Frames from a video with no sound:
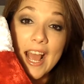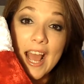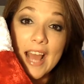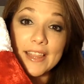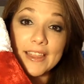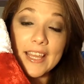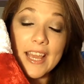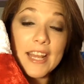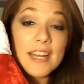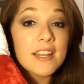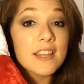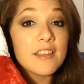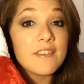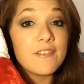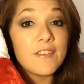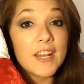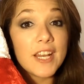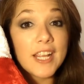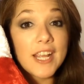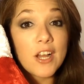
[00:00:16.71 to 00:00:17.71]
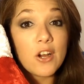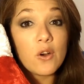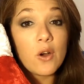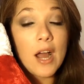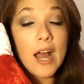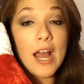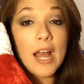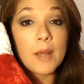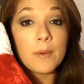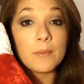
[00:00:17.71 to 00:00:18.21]
at the end of the video
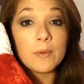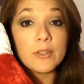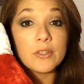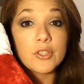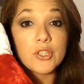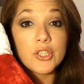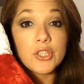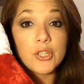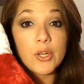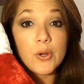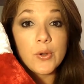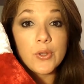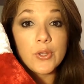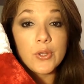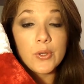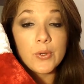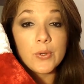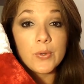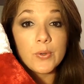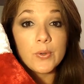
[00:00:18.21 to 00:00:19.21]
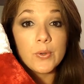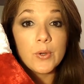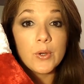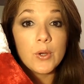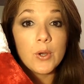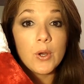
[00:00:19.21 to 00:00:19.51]
I will show you